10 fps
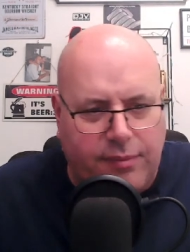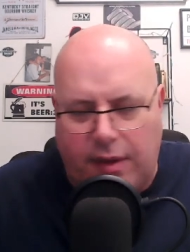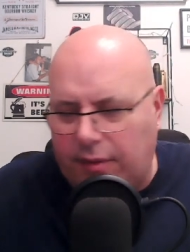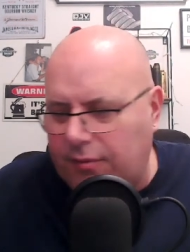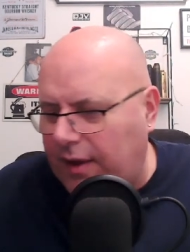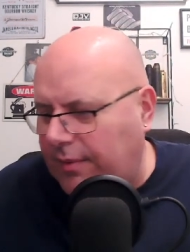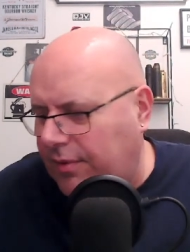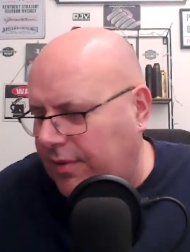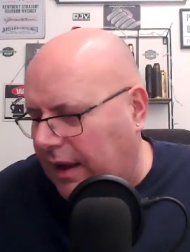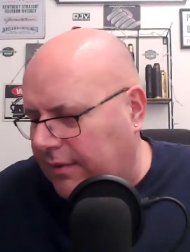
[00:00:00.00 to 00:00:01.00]
vape
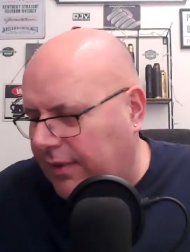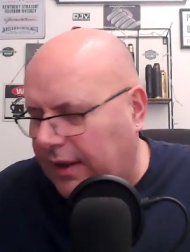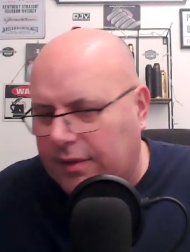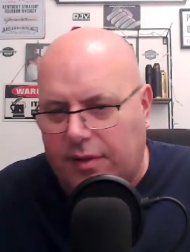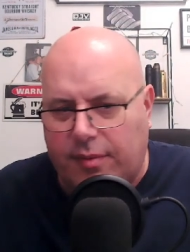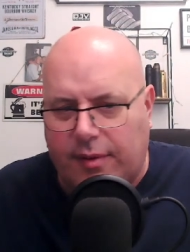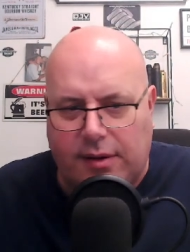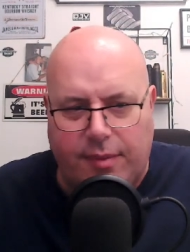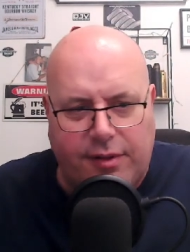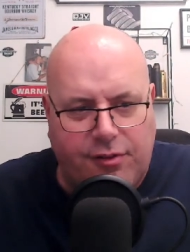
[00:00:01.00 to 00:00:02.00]
side of things is a little
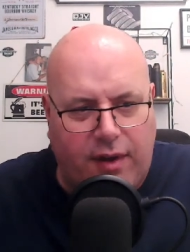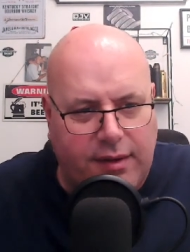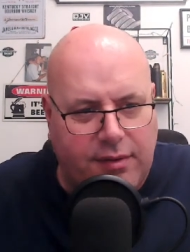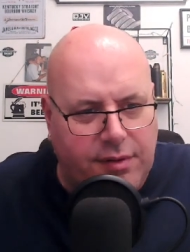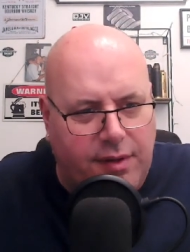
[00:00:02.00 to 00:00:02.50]
bit strangled.